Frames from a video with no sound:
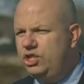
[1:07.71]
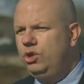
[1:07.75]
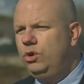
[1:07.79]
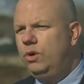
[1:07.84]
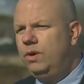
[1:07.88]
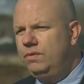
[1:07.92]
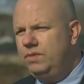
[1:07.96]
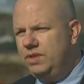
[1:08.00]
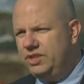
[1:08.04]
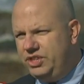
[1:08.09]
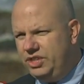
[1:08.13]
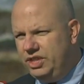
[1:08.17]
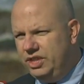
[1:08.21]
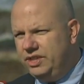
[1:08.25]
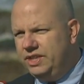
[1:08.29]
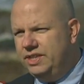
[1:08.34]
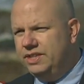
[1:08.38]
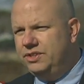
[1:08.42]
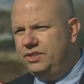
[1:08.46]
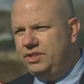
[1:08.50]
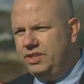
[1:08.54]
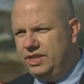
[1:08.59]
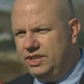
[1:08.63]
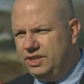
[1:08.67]
issue of
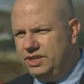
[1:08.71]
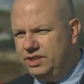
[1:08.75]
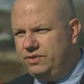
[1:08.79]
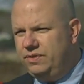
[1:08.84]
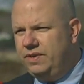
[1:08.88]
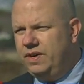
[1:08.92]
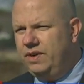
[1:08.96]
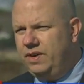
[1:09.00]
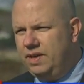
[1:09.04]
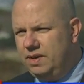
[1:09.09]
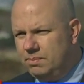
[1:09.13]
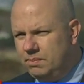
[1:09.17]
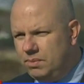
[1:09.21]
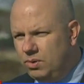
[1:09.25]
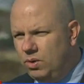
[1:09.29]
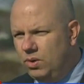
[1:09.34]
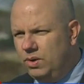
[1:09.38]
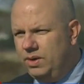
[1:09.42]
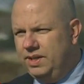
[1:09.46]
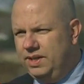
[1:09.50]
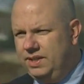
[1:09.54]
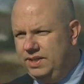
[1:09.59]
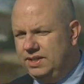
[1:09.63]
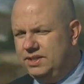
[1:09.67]
resiliency is very
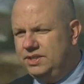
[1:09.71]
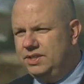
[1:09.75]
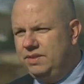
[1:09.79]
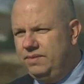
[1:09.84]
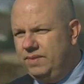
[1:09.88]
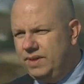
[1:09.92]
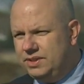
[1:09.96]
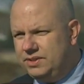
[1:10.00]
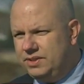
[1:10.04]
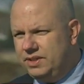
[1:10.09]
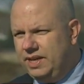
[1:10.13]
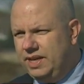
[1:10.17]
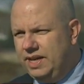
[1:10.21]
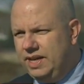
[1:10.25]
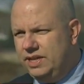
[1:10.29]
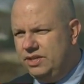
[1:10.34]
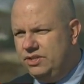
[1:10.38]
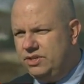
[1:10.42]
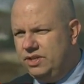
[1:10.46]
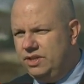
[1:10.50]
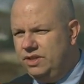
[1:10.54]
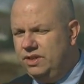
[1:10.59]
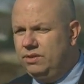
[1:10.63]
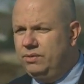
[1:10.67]
important in this investigation,